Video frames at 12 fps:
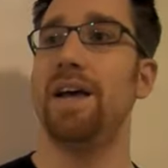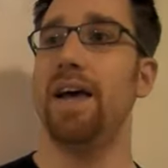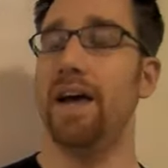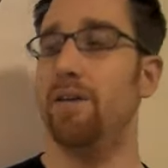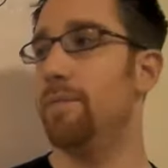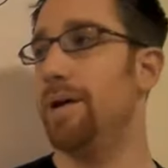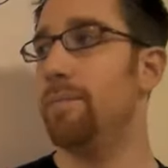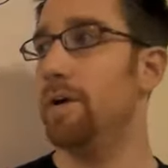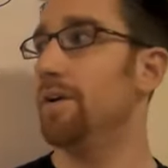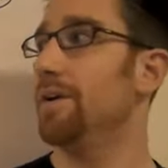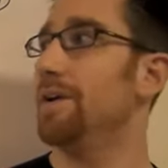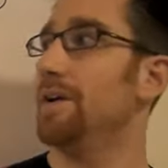And
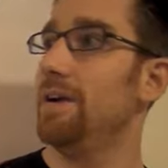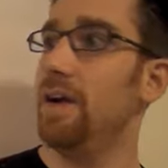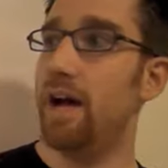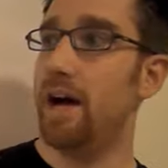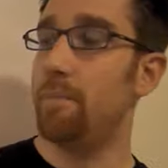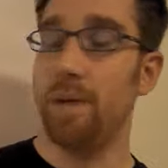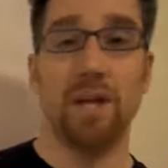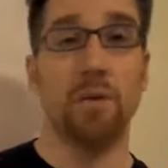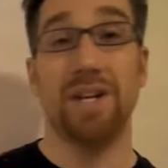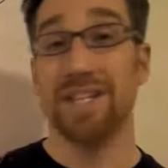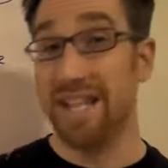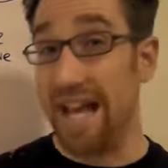remember,
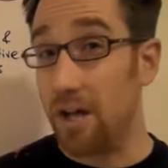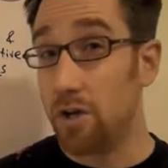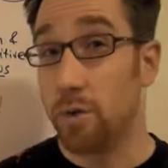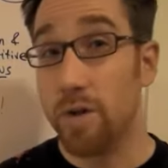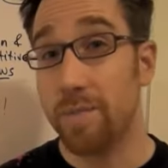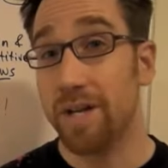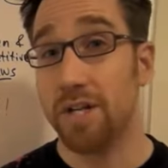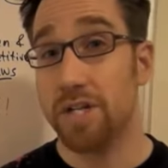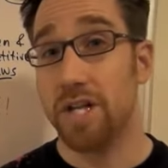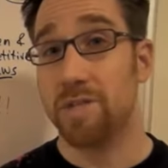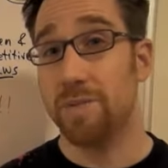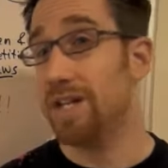Penguin is an algorithmic
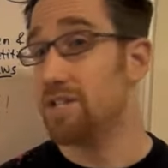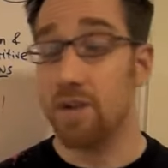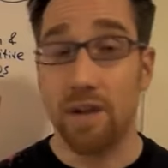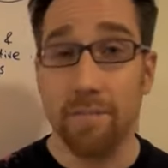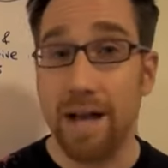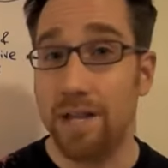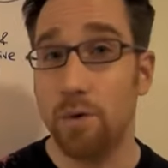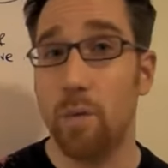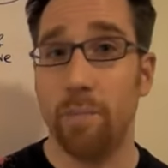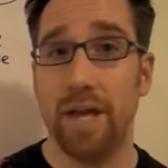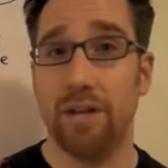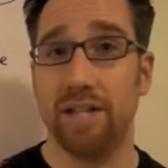adjustment. It's not a manual
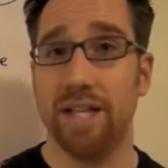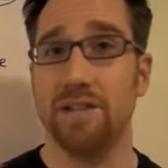penalty.